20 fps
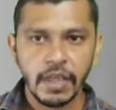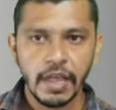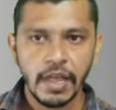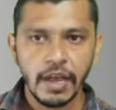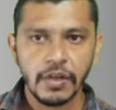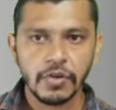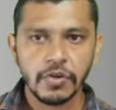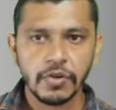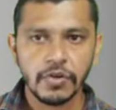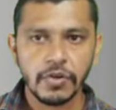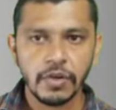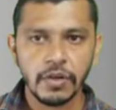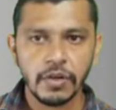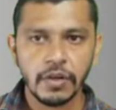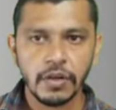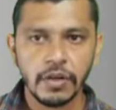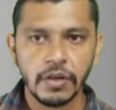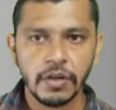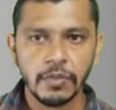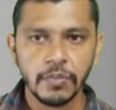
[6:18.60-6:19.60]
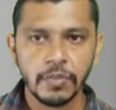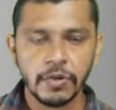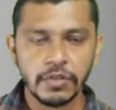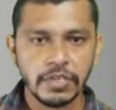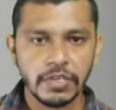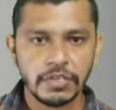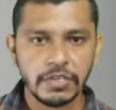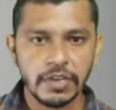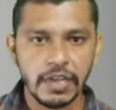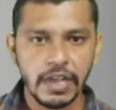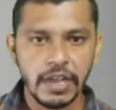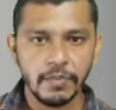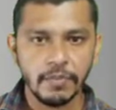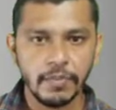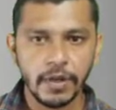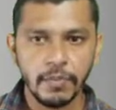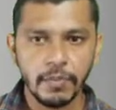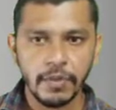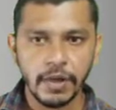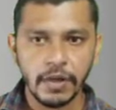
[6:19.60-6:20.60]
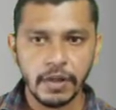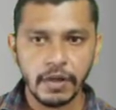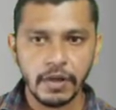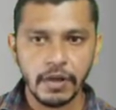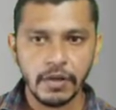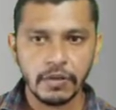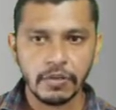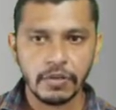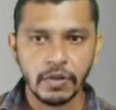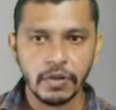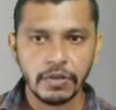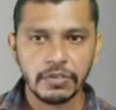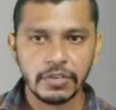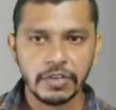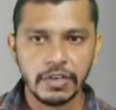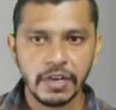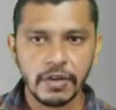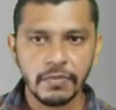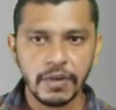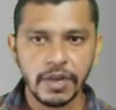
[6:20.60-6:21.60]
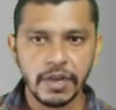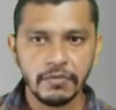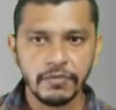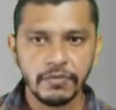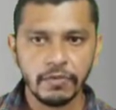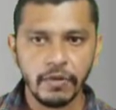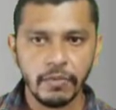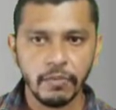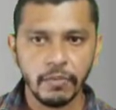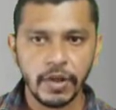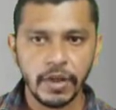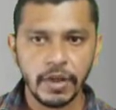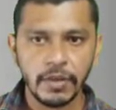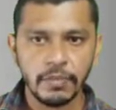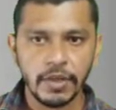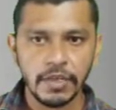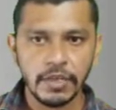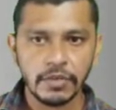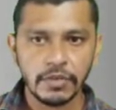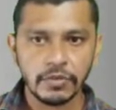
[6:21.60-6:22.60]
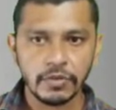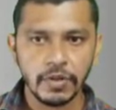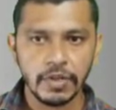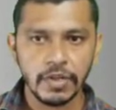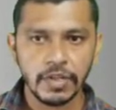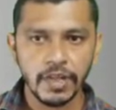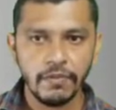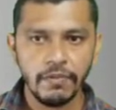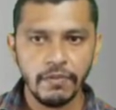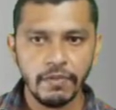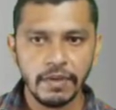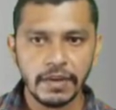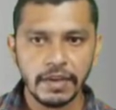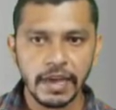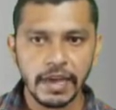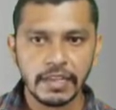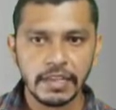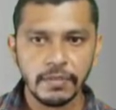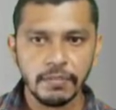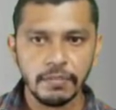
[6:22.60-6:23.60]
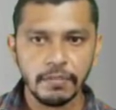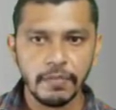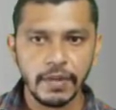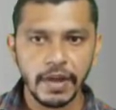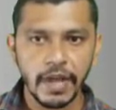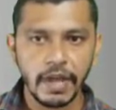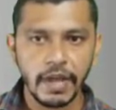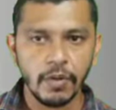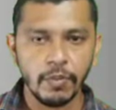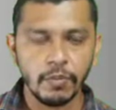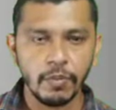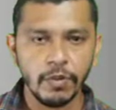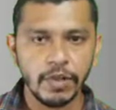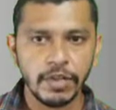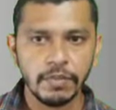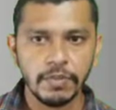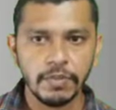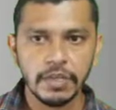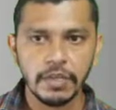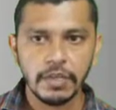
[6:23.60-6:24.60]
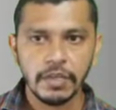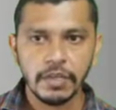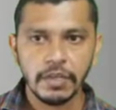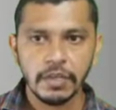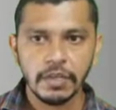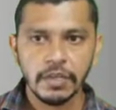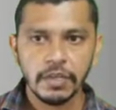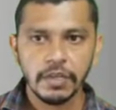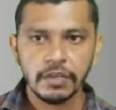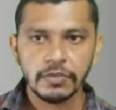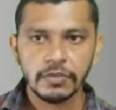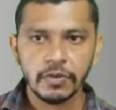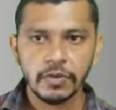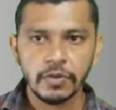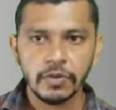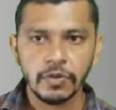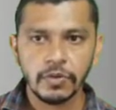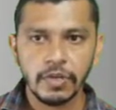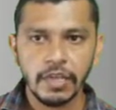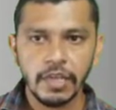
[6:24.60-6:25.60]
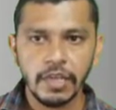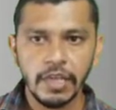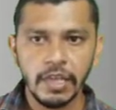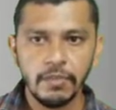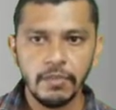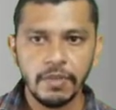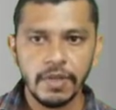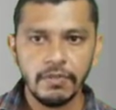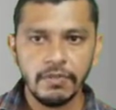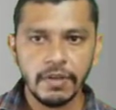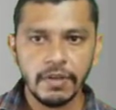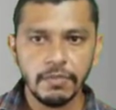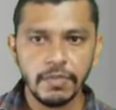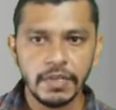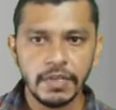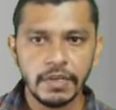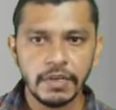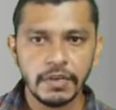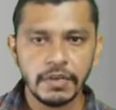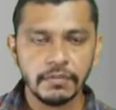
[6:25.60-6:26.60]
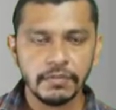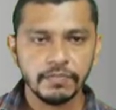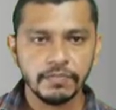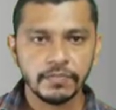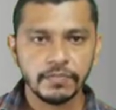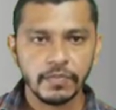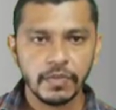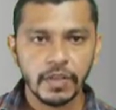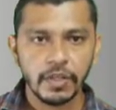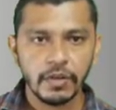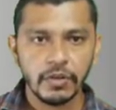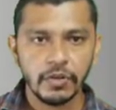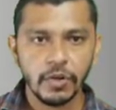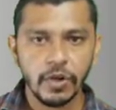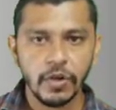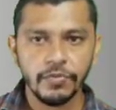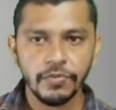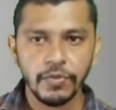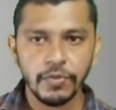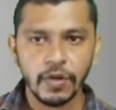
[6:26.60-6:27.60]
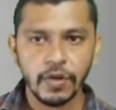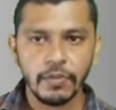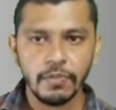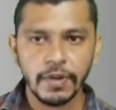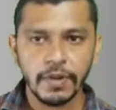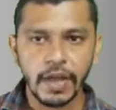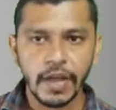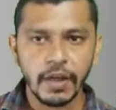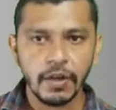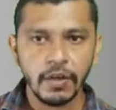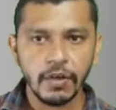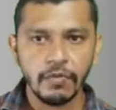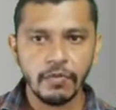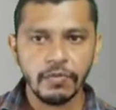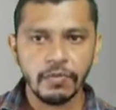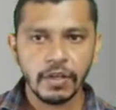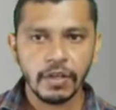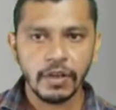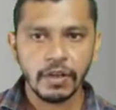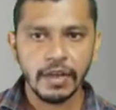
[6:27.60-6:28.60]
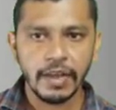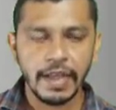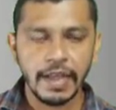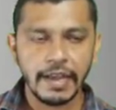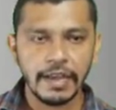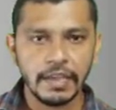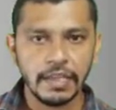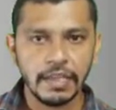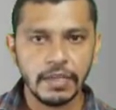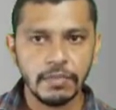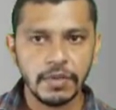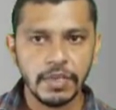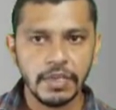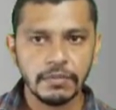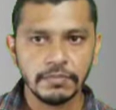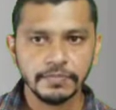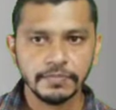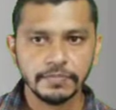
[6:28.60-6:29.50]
and draw a projection line perpendicular to the horizontal plane from point B. So here we will get the plan of point B. So AB will be a top view or plan of line AB.